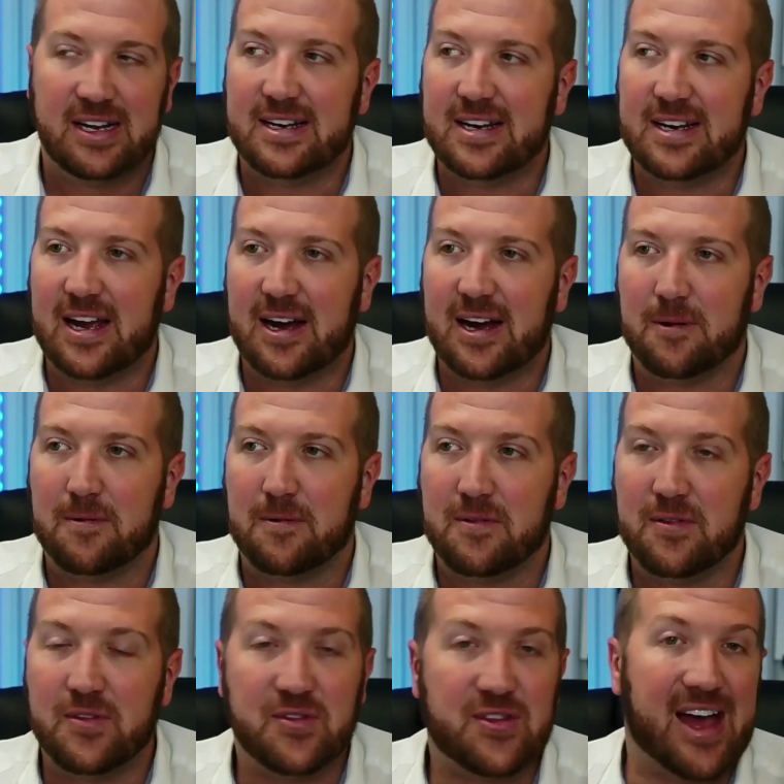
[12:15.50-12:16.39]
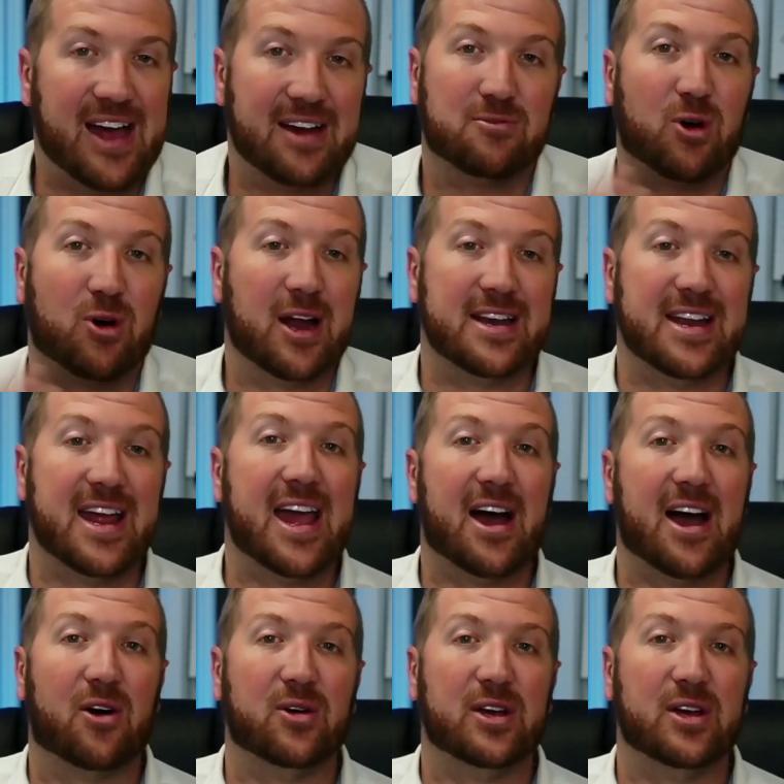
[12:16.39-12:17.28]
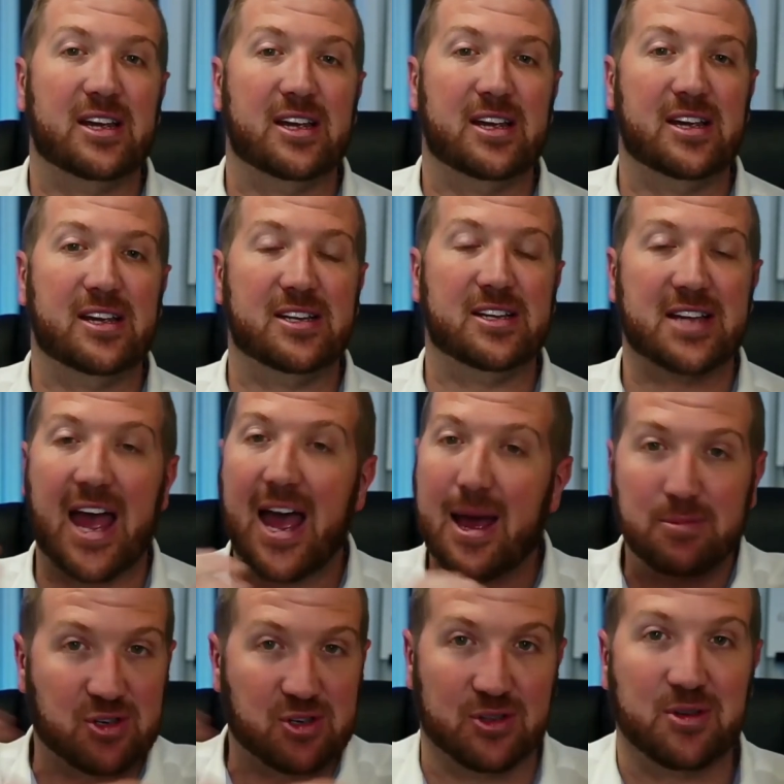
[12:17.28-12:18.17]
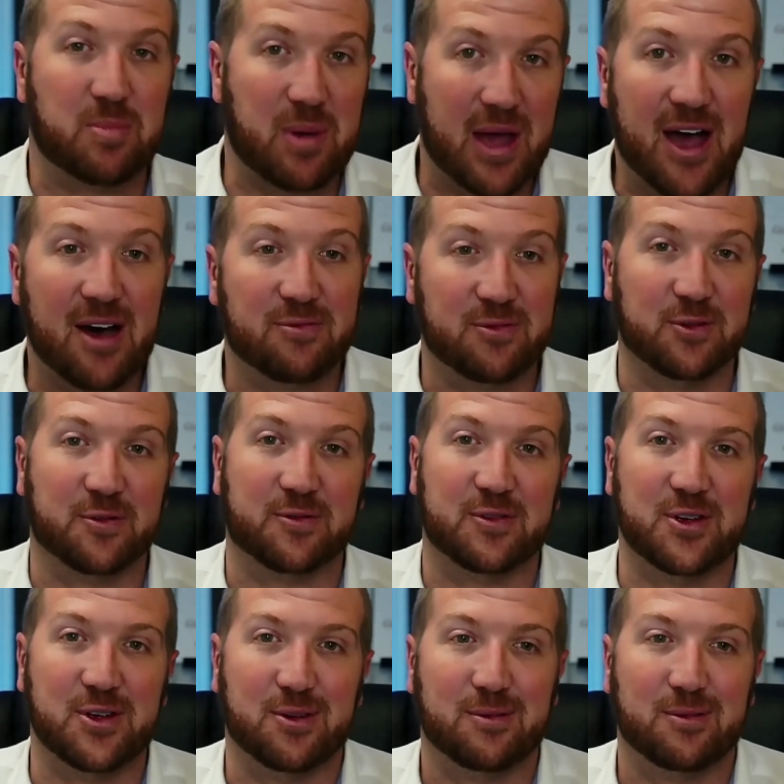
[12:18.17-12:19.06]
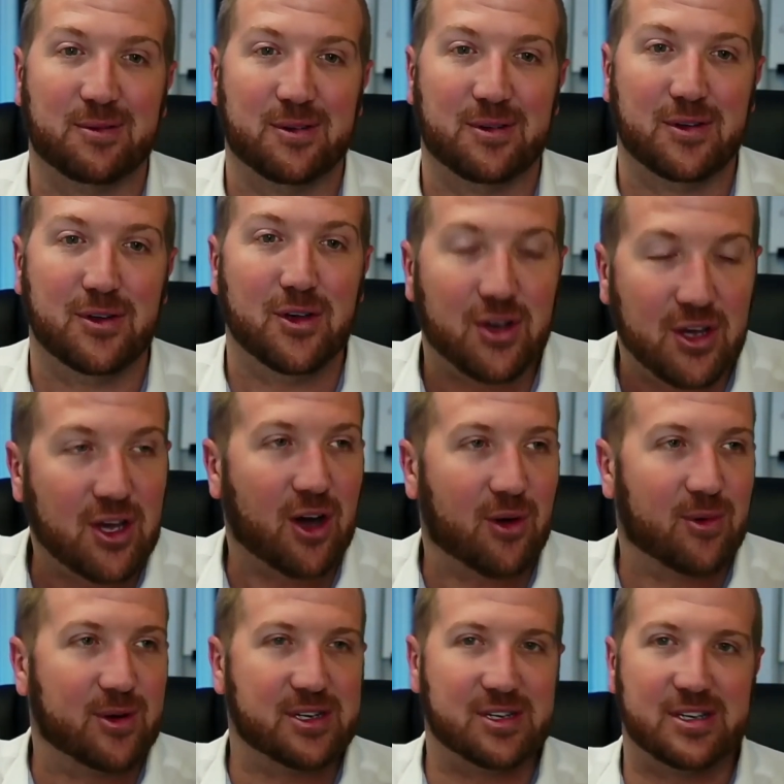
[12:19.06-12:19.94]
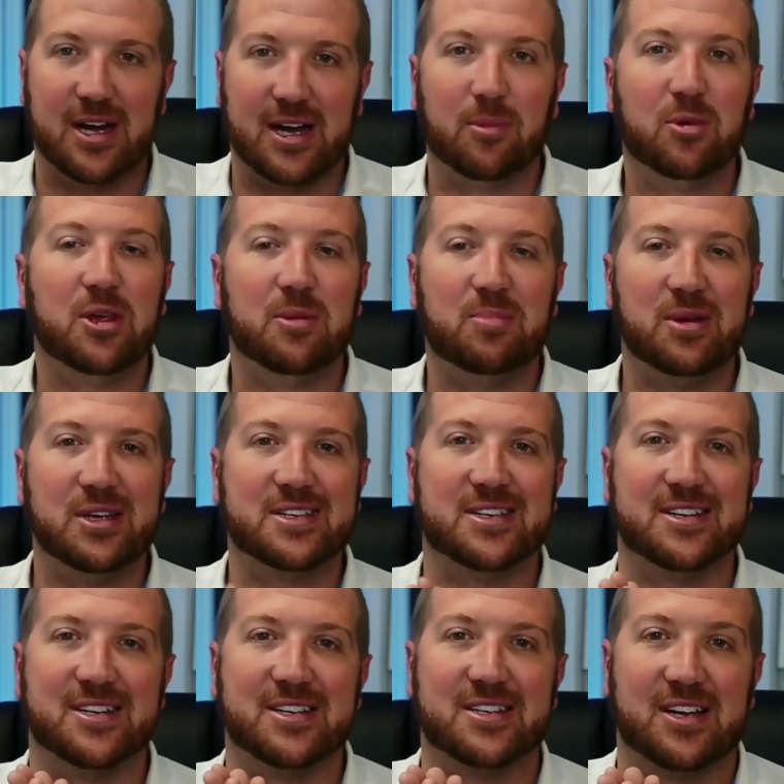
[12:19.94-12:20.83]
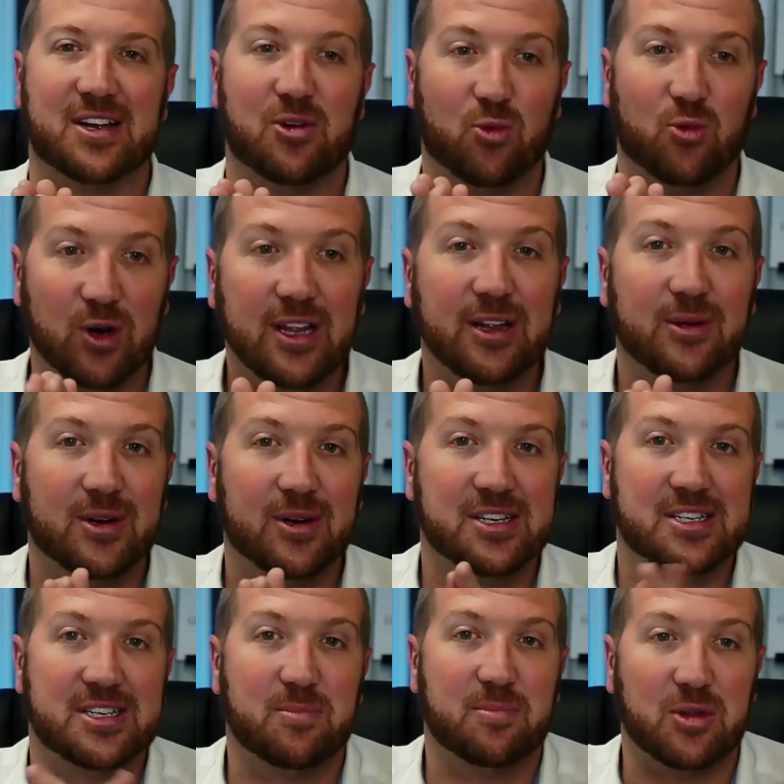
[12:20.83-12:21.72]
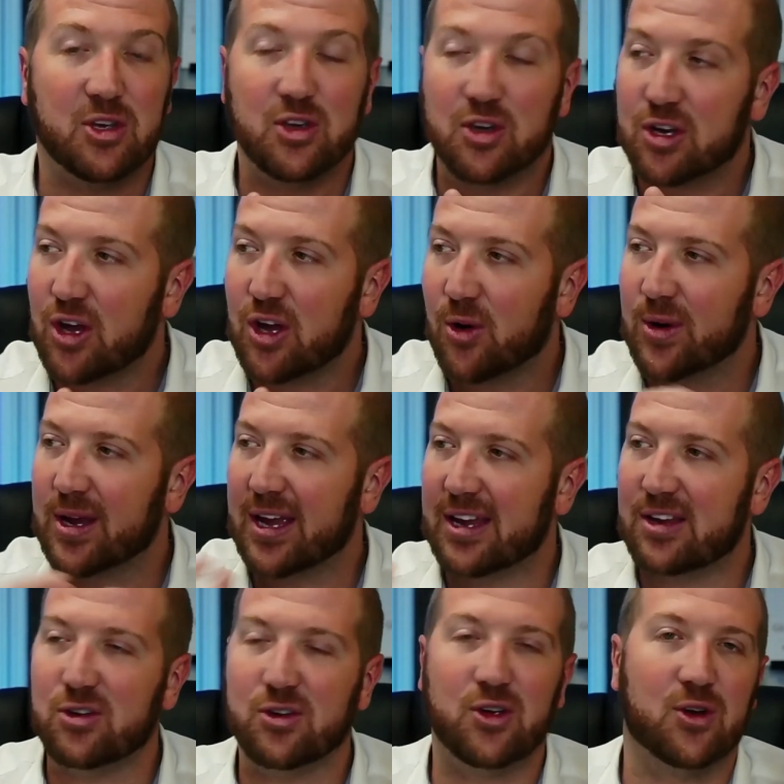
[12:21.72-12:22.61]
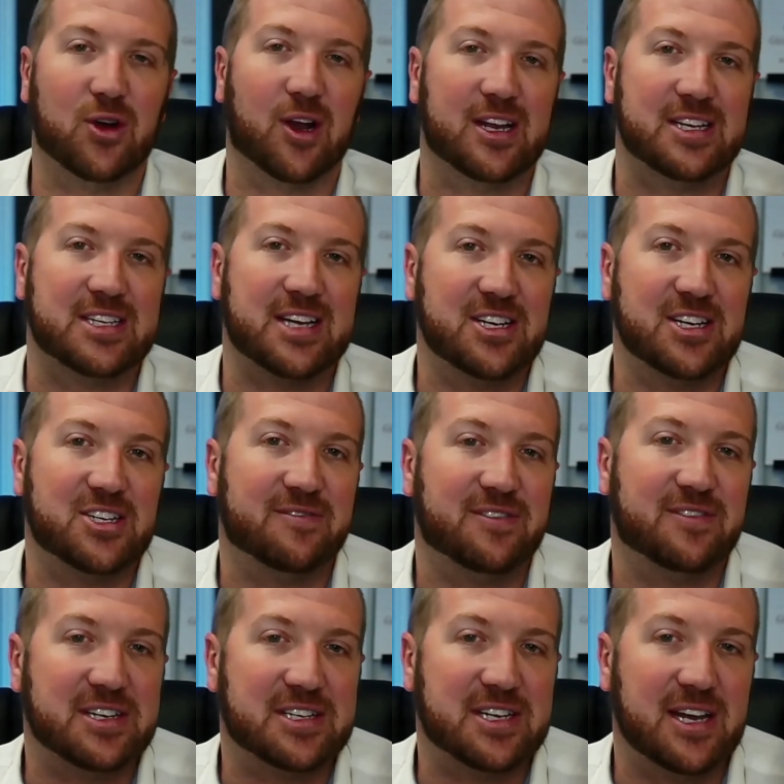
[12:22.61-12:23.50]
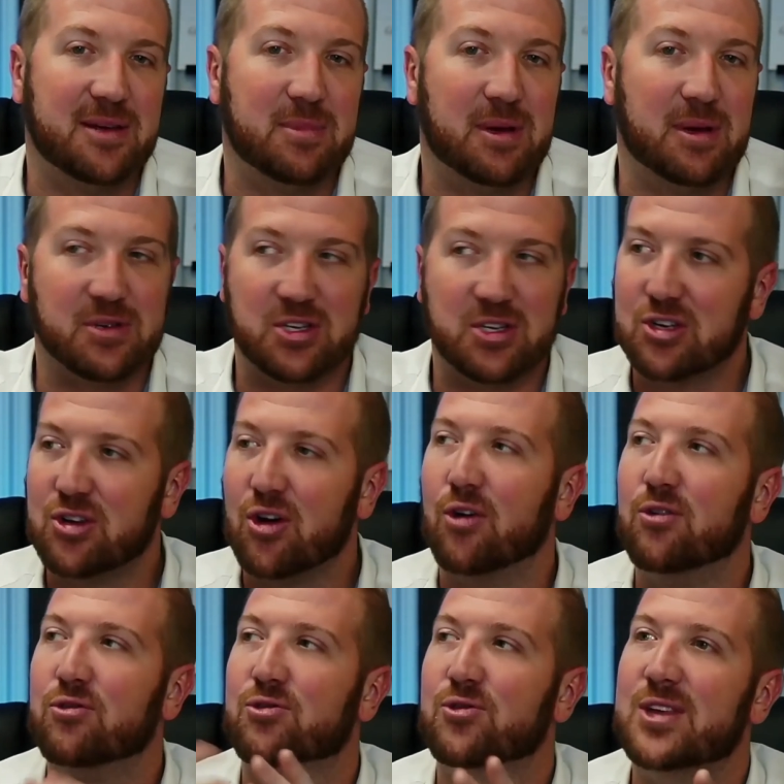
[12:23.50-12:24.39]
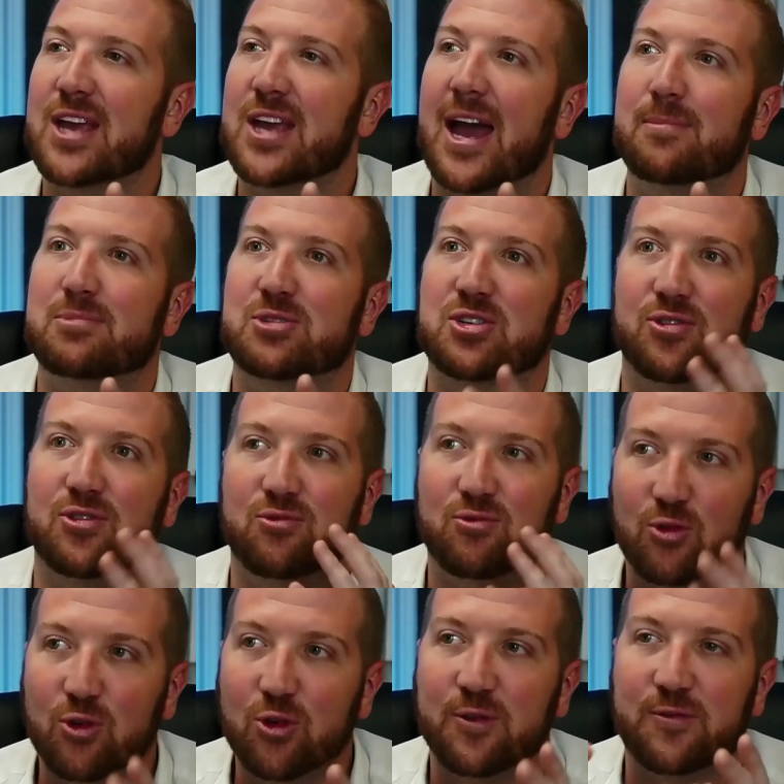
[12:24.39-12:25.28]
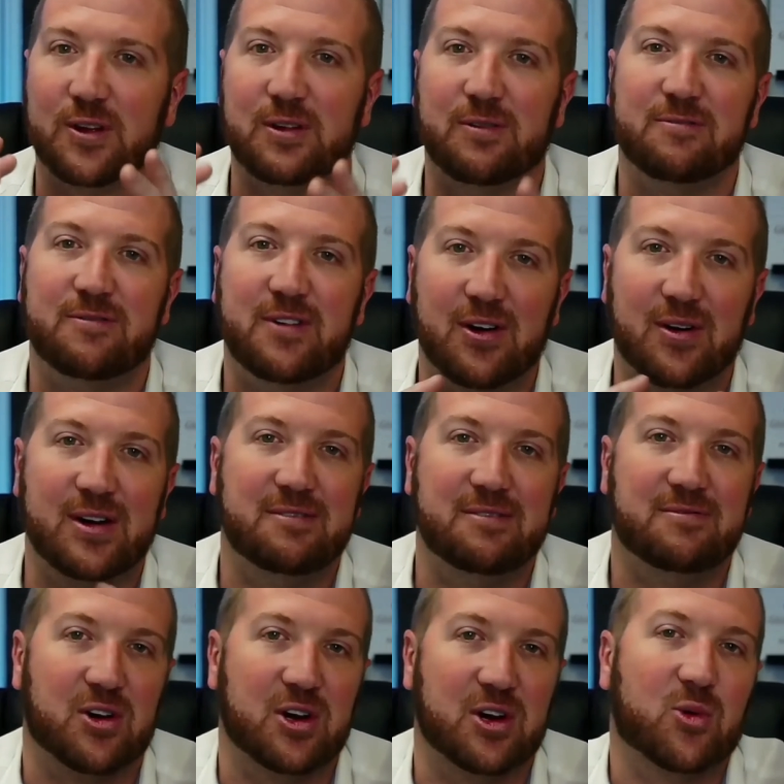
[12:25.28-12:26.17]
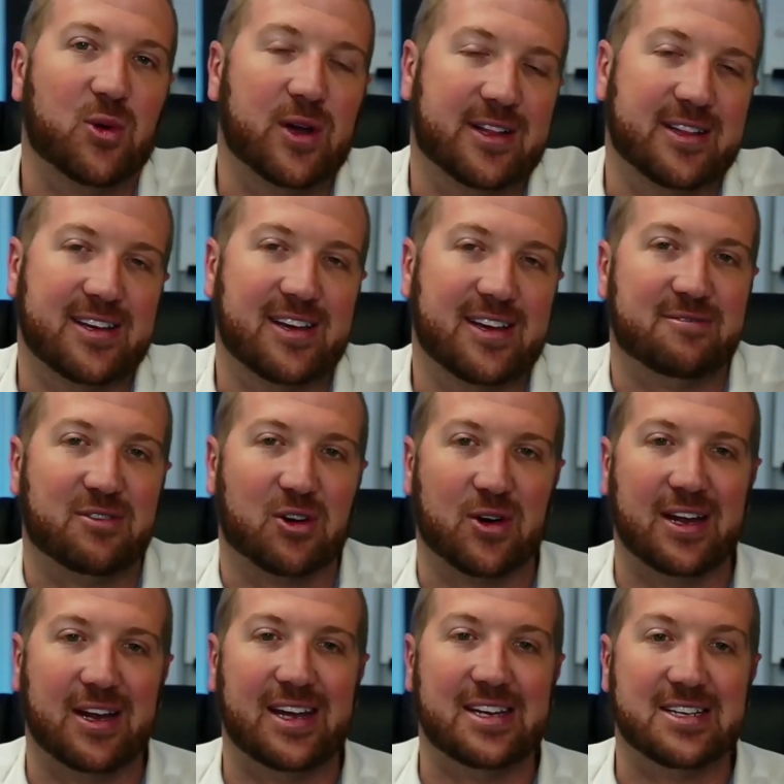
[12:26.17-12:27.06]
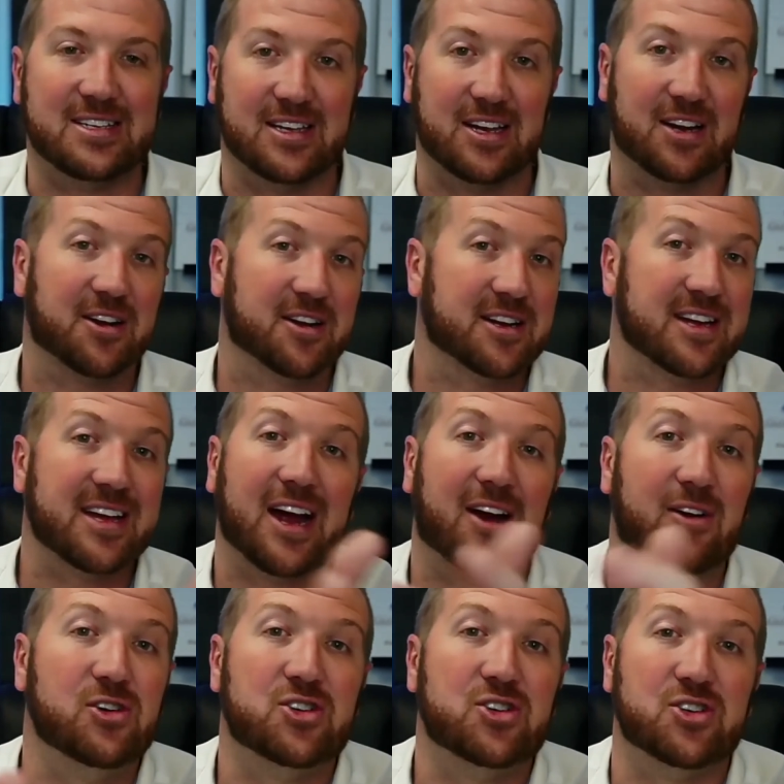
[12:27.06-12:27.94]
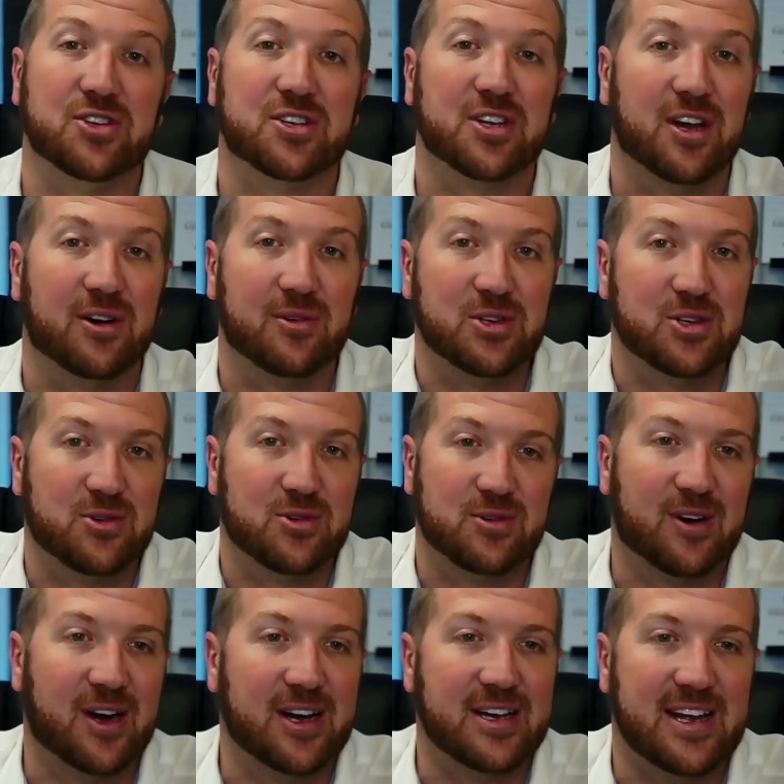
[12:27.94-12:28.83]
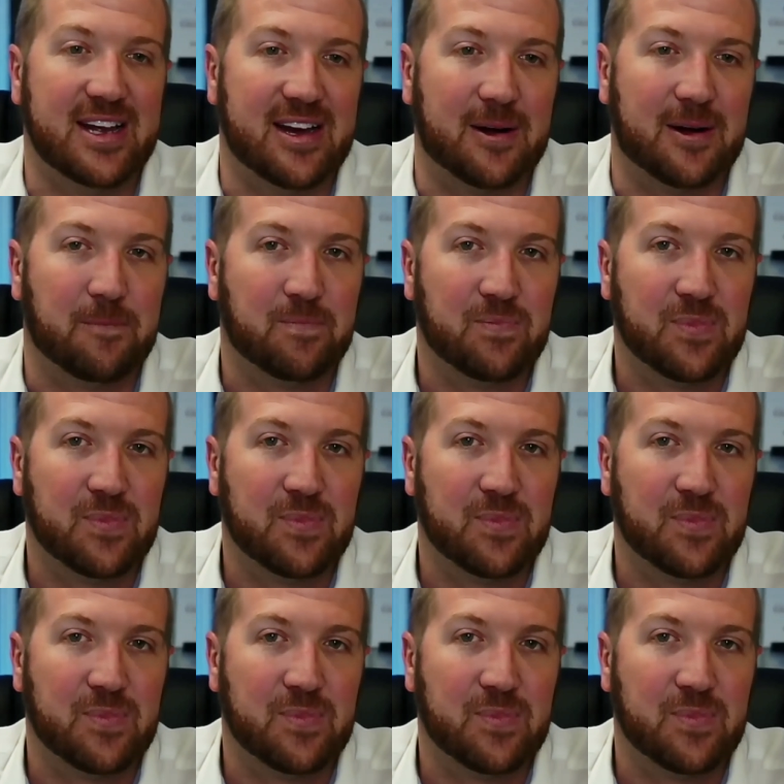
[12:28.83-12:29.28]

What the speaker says: Now, that right now is absolutely powerful for you. You can go and double your business really, really simply. You can go and get your utilization for your team members to go through the absolute roof very, very quickly and very easily. And I'd encourage you to go and do it right now.